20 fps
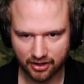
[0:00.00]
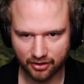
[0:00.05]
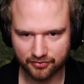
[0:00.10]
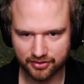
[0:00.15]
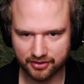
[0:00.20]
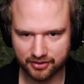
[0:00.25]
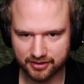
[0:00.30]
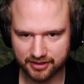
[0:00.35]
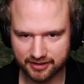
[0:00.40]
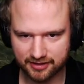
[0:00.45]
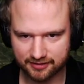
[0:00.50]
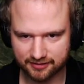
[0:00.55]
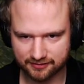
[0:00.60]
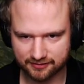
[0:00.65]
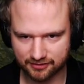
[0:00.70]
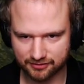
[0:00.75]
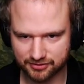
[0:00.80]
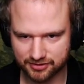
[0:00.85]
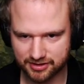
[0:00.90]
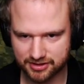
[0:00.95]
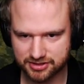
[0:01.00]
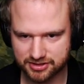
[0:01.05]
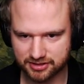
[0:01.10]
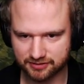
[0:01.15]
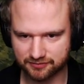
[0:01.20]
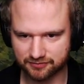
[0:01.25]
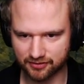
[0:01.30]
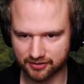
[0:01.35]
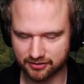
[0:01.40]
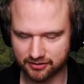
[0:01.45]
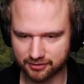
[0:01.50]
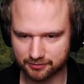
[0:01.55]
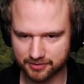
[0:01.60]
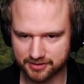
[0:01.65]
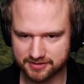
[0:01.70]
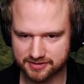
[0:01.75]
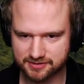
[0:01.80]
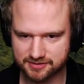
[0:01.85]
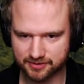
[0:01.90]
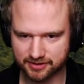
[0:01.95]
Oh, there he is. Onishi, following
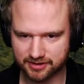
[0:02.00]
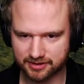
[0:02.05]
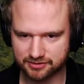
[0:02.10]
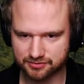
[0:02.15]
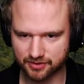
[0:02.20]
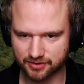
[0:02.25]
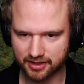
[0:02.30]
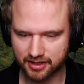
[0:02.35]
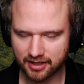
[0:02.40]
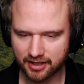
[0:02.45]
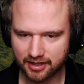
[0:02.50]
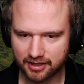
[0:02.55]
Princess Marie d'Artois.